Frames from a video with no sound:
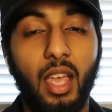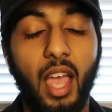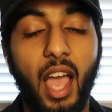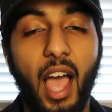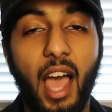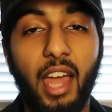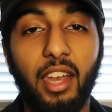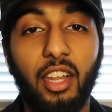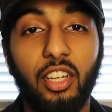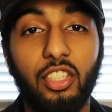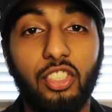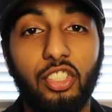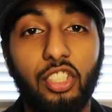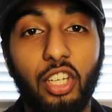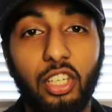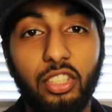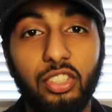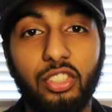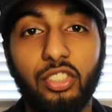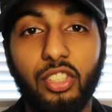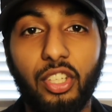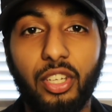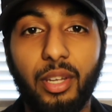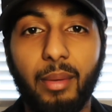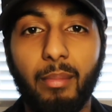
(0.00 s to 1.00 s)
And
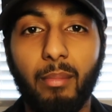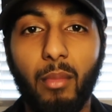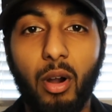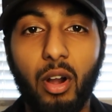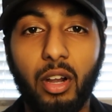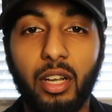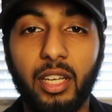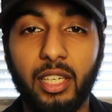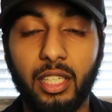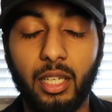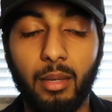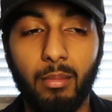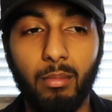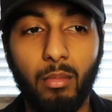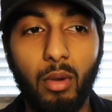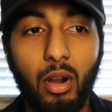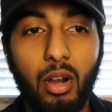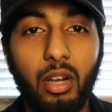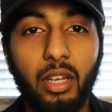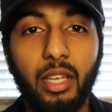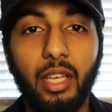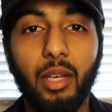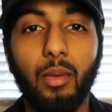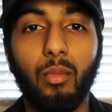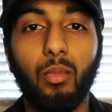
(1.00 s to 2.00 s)
adjust to the market. The
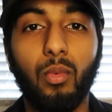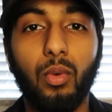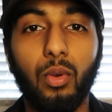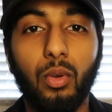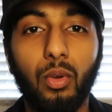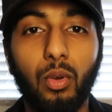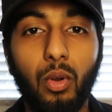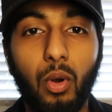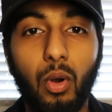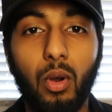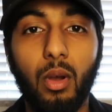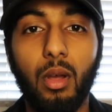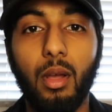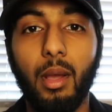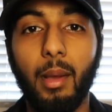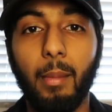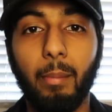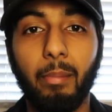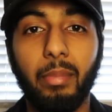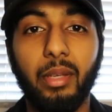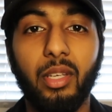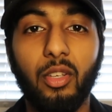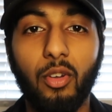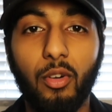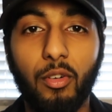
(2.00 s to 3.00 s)
market will not
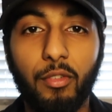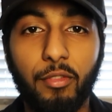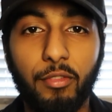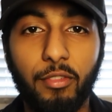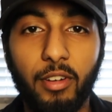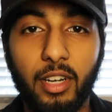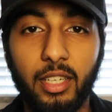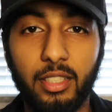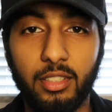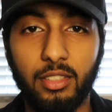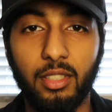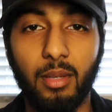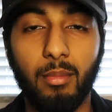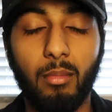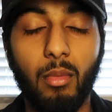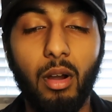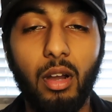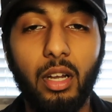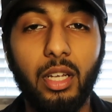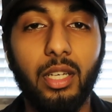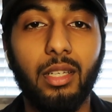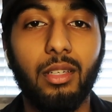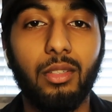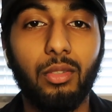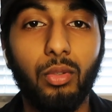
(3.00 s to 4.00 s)
be your friend. The
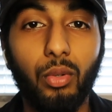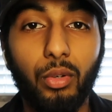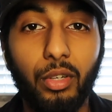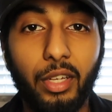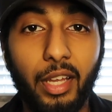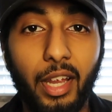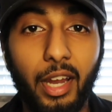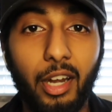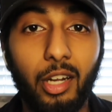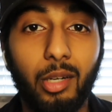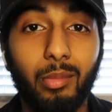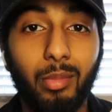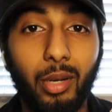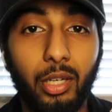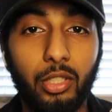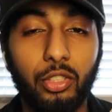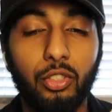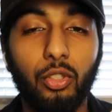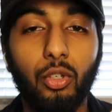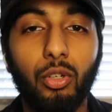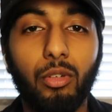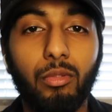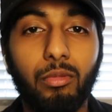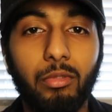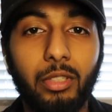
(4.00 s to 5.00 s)
market does not care about
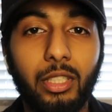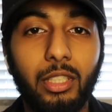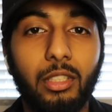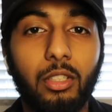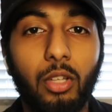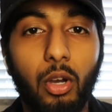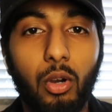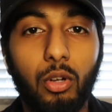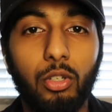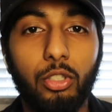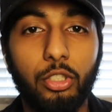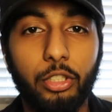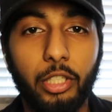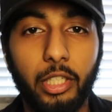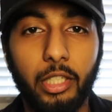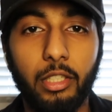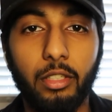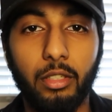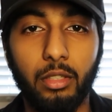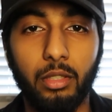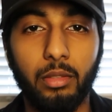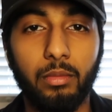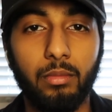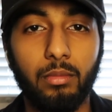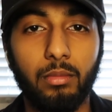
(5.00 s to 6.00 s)
you. You're a retail
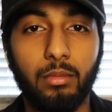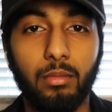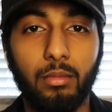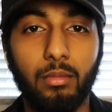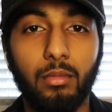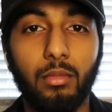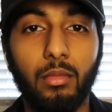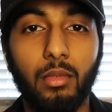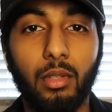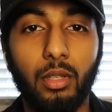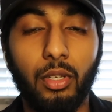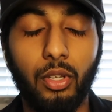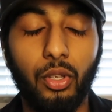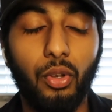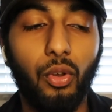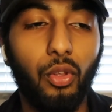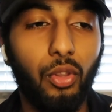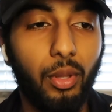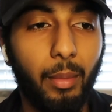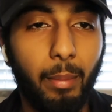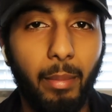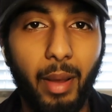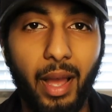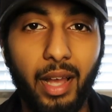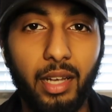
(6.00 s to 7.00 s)
trader. You're not
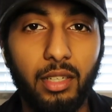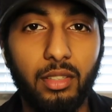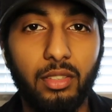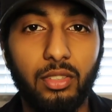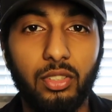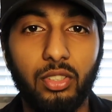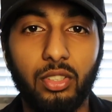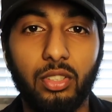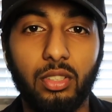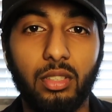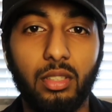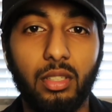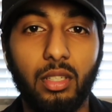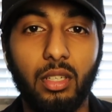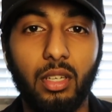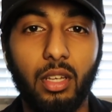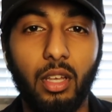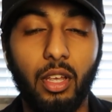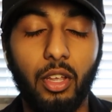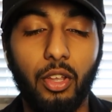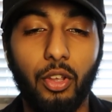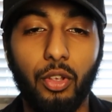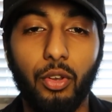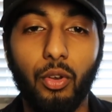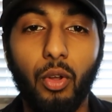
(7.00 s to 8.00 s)
the banks.
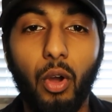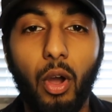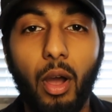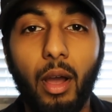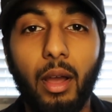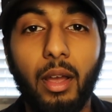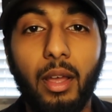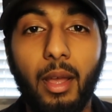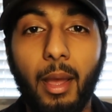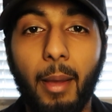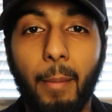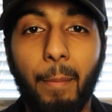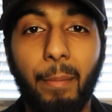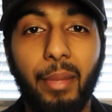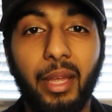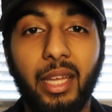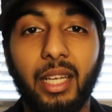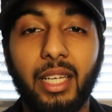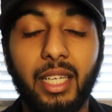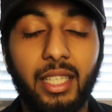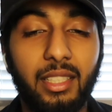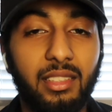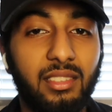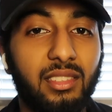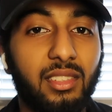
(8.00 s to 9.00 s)
You're not a
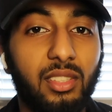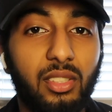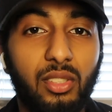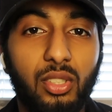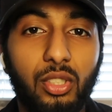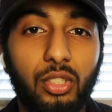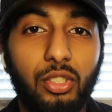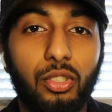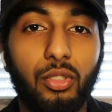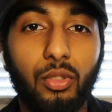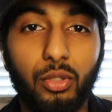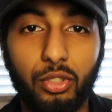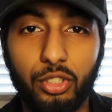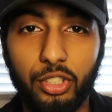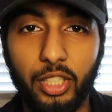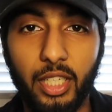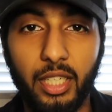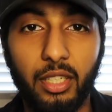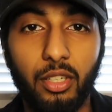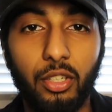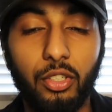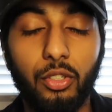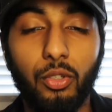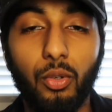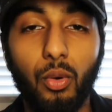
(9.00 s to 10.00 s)
big institutional
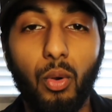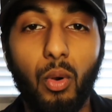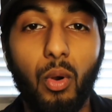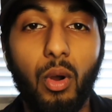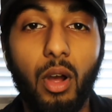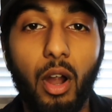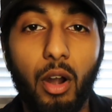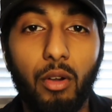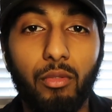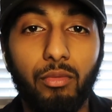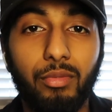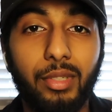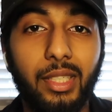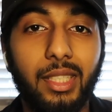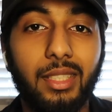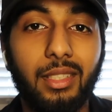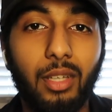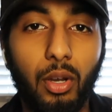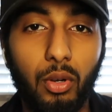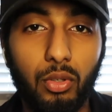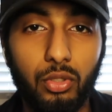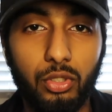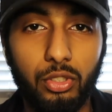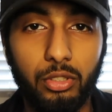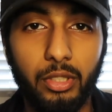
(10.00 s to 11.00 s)
trader. You're a
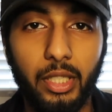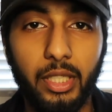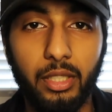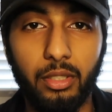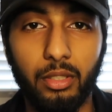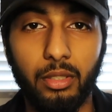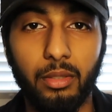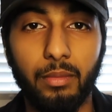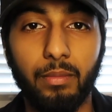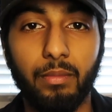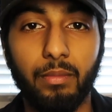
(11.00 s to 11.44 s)
retail trader.